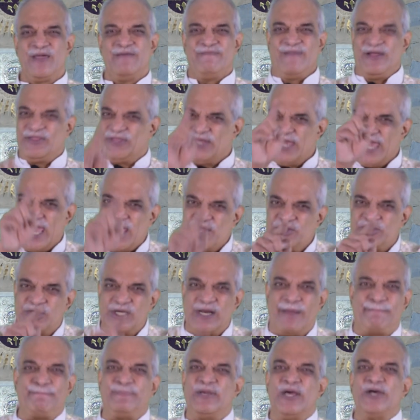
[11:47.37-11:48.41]
When the
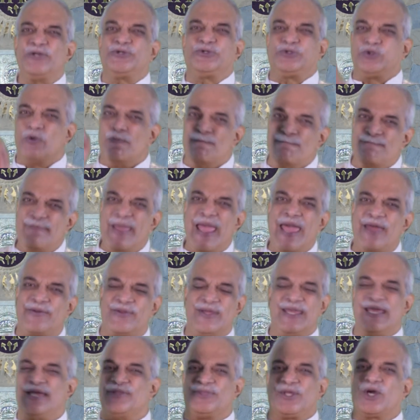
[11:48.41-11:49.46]
angel appears to
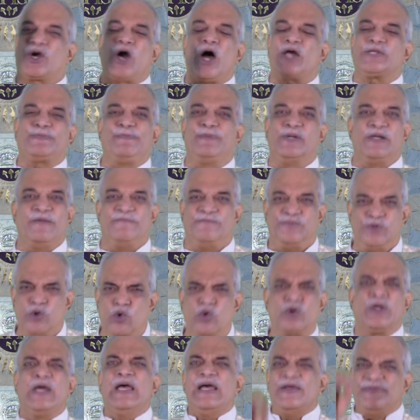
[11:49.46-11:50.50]
Mary in the Gospel of
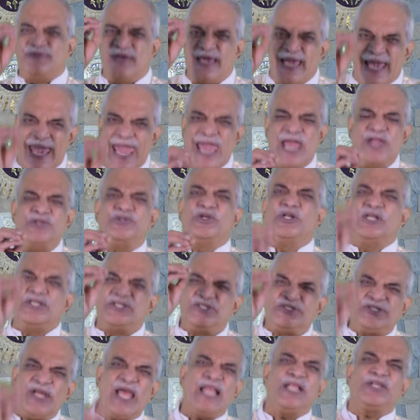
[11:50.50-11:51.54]
Luke, the angel
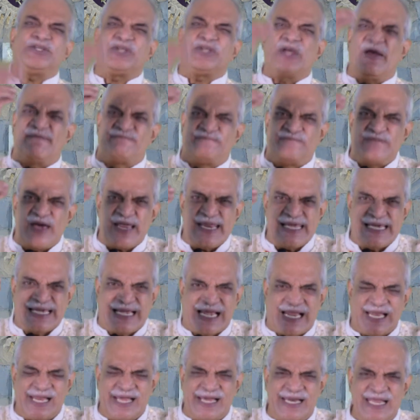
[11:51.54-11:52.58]
tells her very
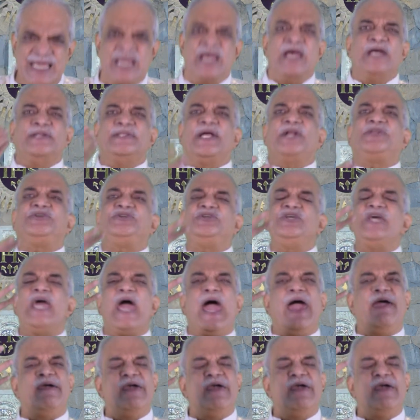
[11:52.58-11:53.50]
clearly that she,